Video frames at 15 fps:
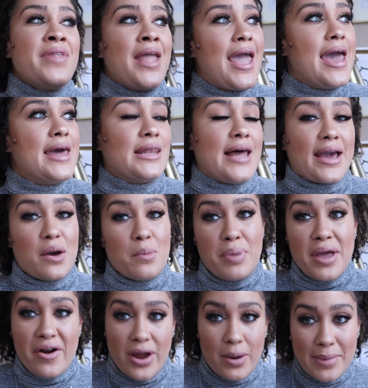and like
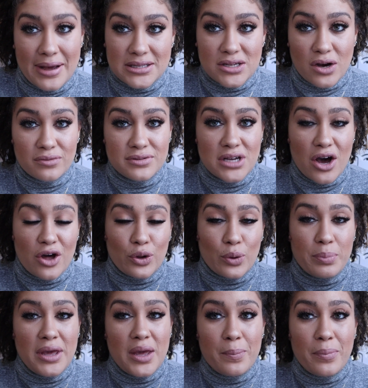comparing myself to other
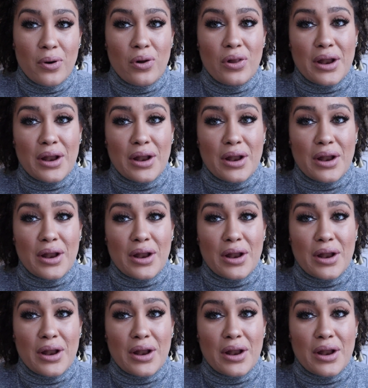people.